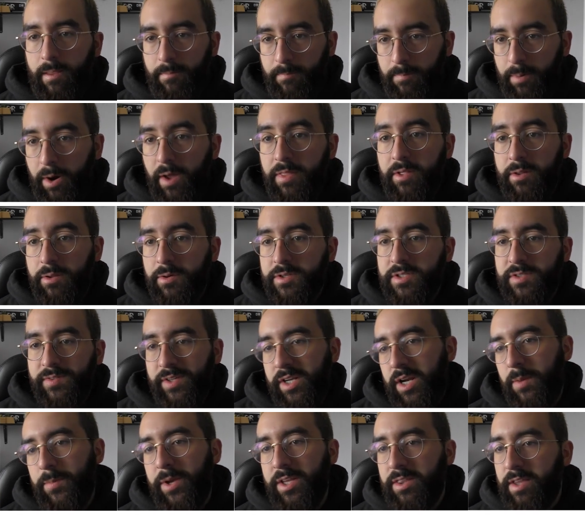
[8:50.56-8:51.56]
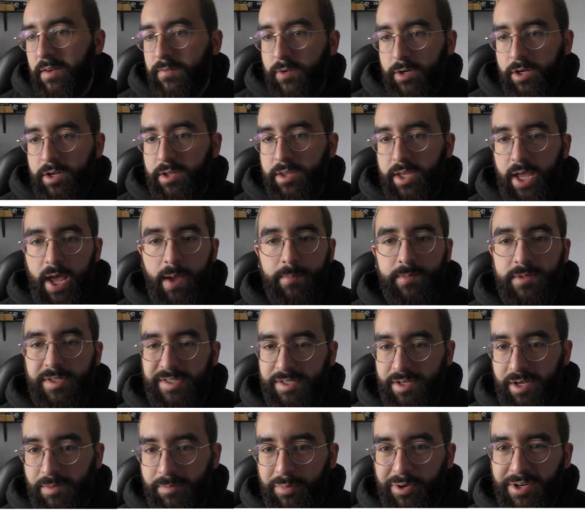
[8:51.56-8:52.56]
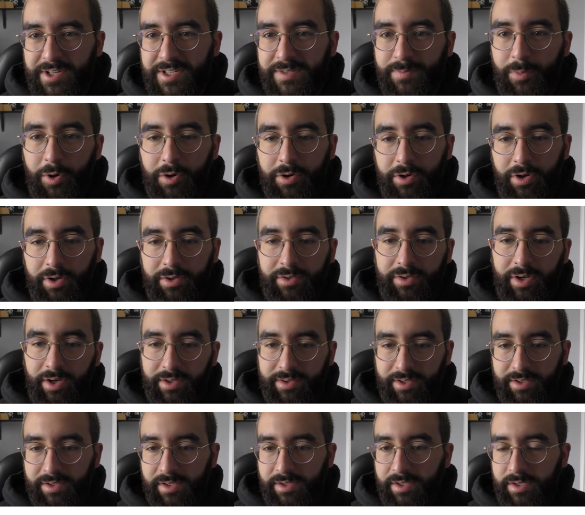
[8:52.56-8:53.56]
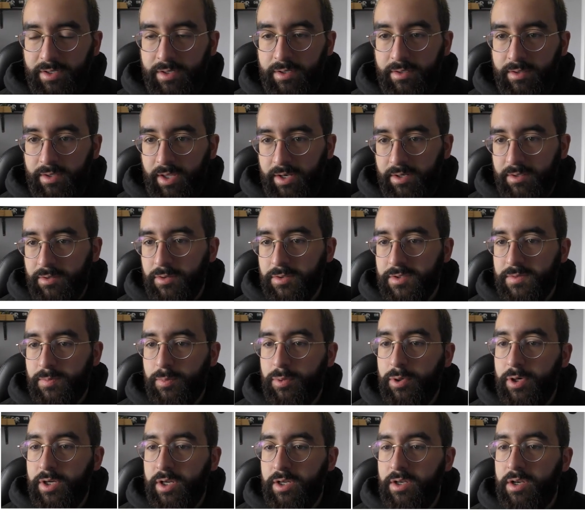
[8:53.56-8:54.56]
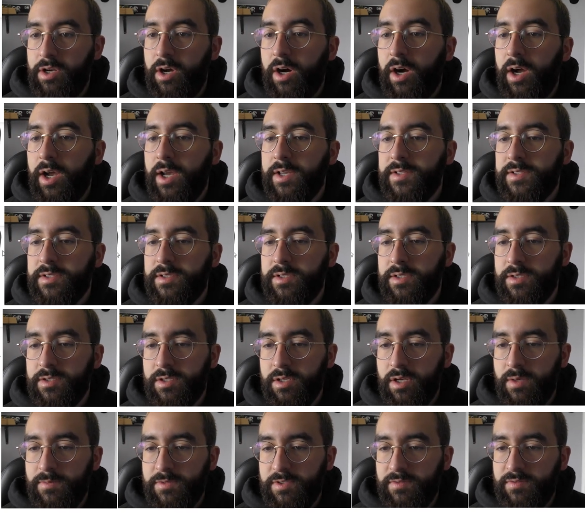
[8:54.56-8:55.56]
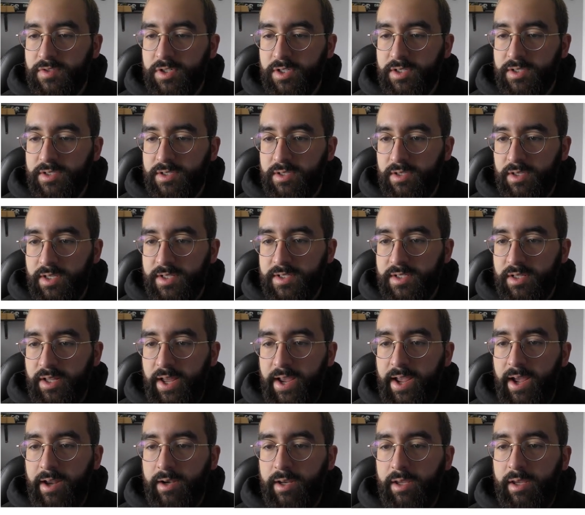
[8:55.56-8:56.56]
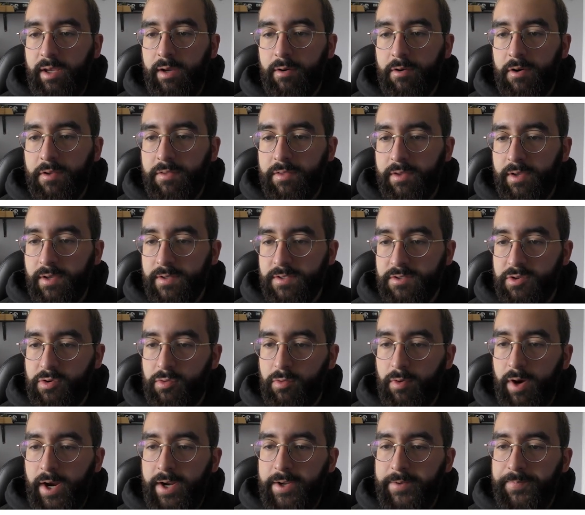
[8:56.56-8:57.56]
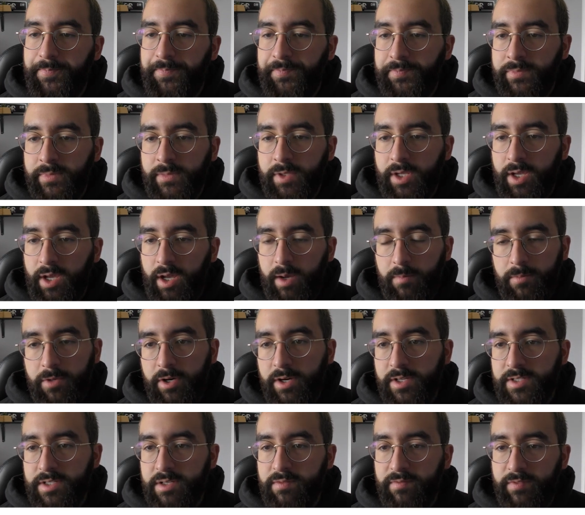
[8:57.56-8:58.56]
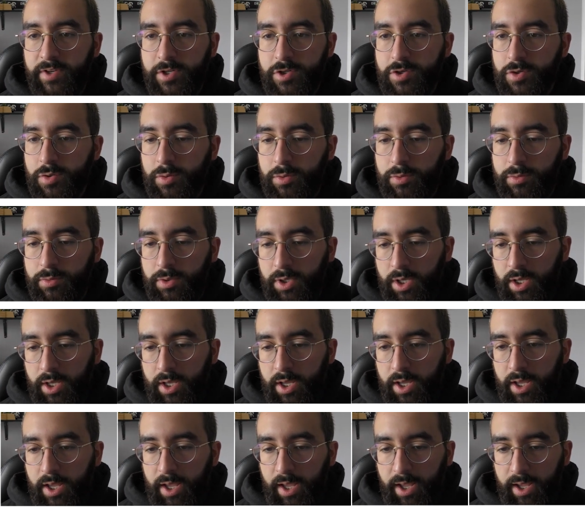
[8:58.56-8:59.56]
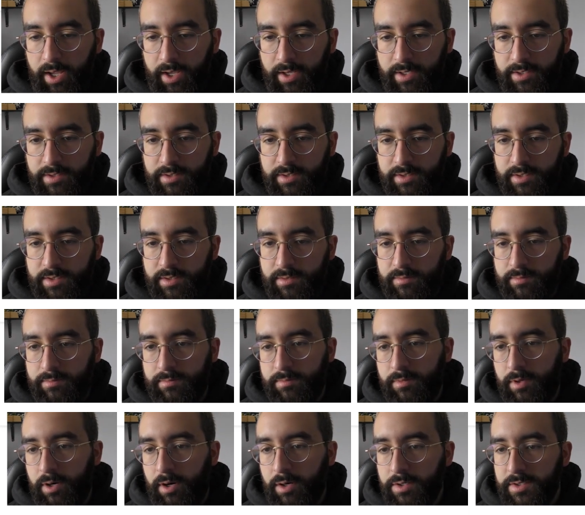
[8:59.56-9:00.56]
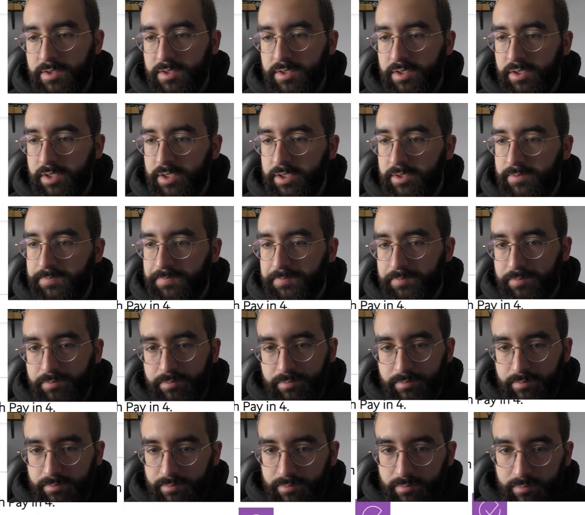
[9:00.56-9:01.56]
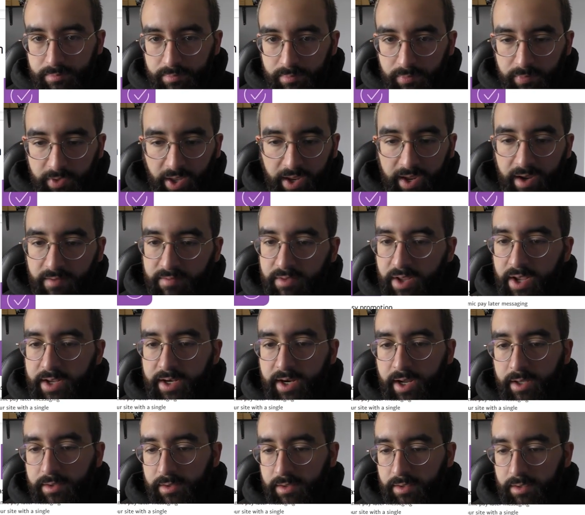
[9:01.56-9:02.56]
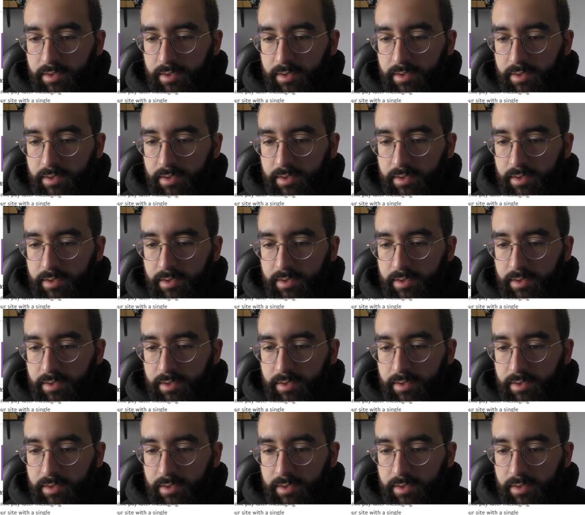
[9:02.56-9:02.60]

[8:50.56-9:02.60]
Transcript: by the looks of it, I mean, they've already got the app design pretty spot on. I think that it looks pretty nice in terms of just this layout here. I think is great, nice and visual, and honestly, they have laid out